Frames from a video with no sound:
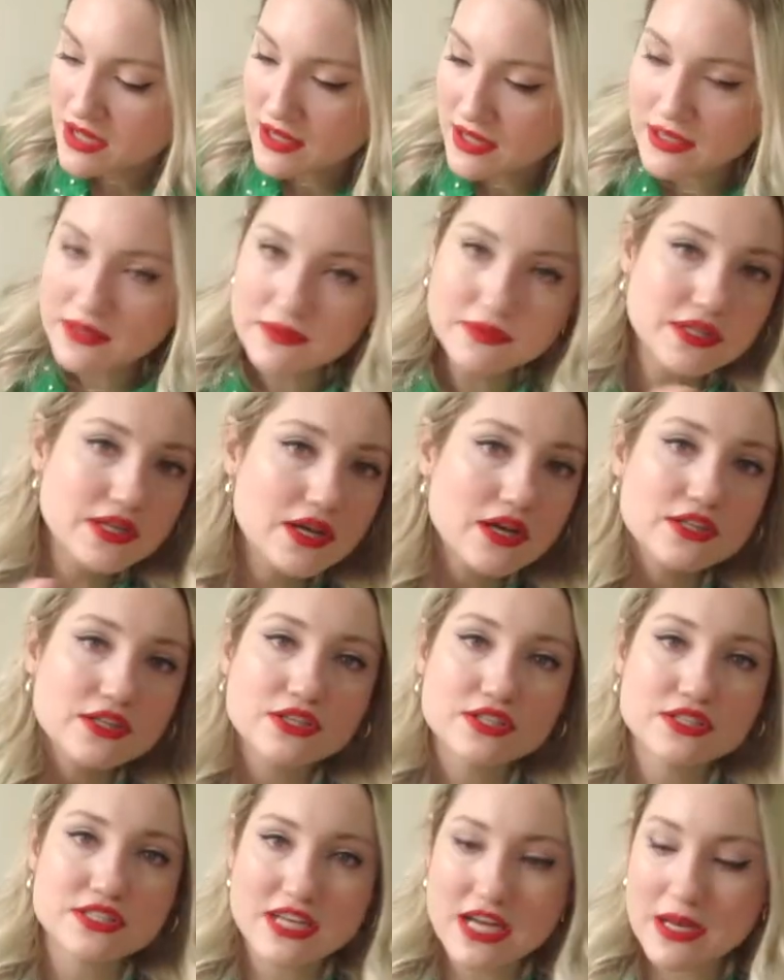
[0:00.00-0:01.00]
and the other
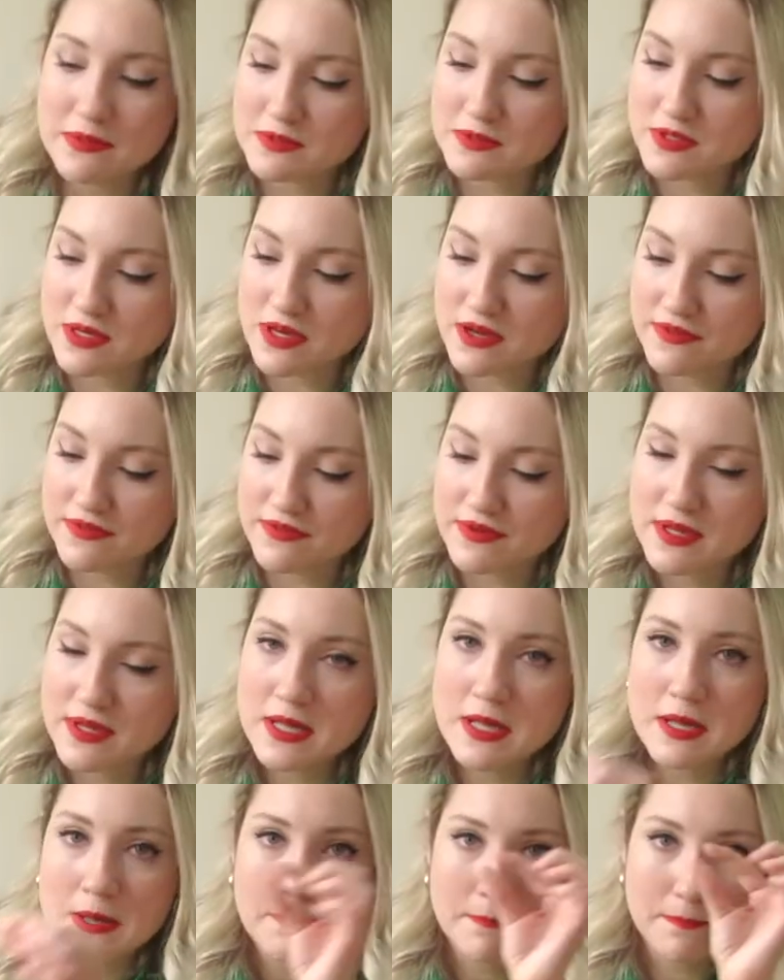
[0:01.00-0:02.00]
types of
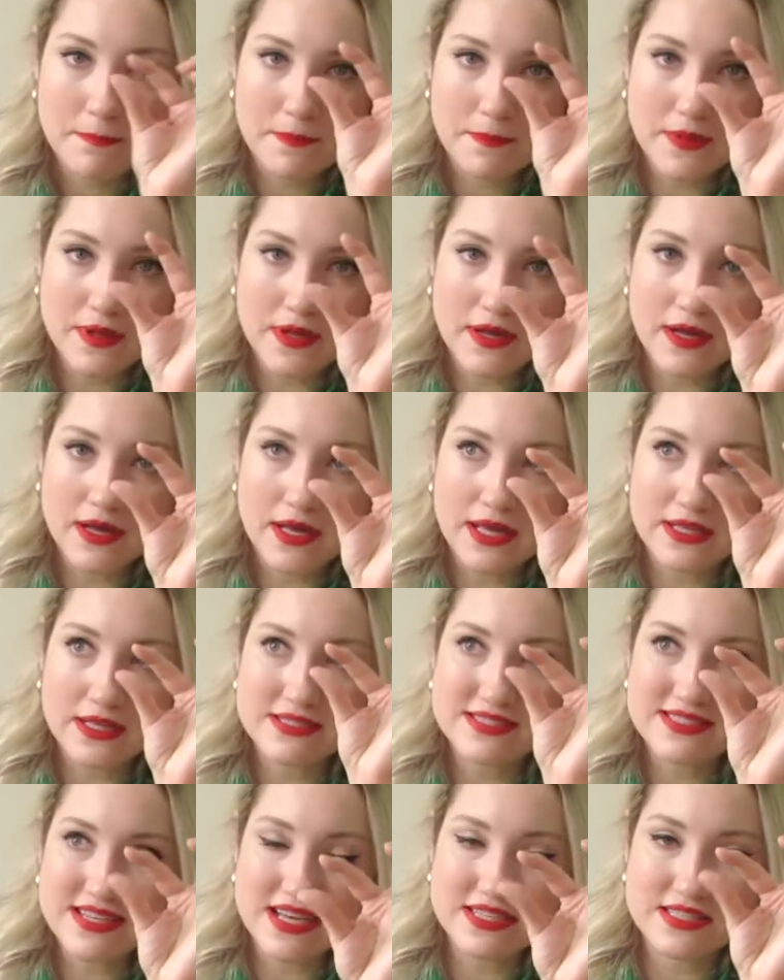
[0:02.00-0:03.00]
and
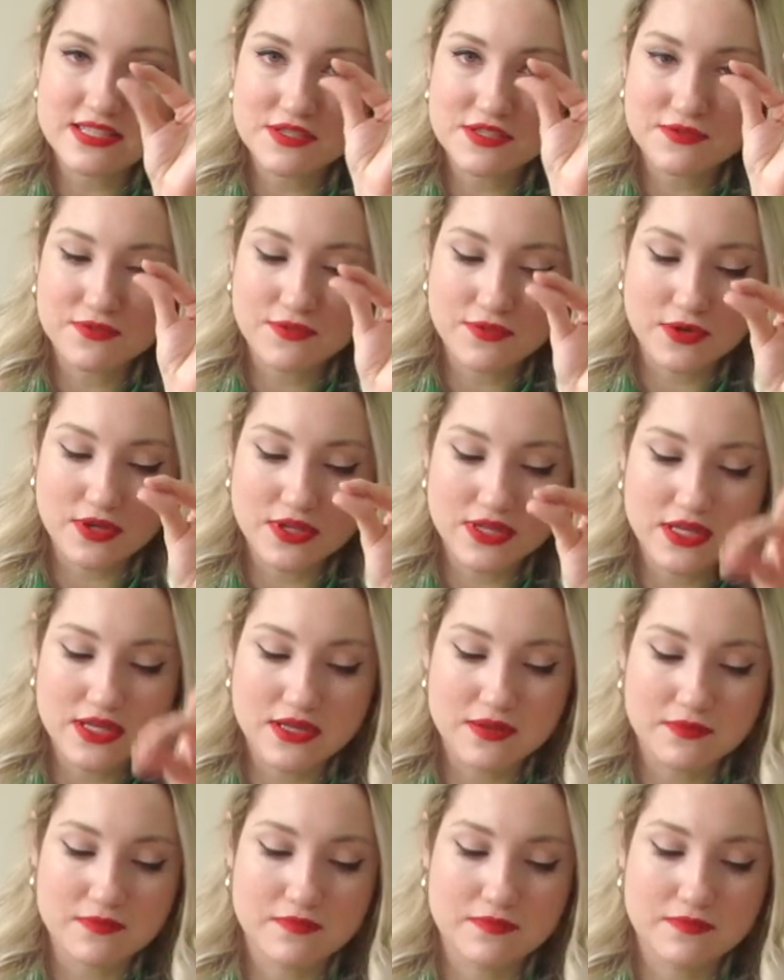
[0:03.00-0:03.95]
sizes for the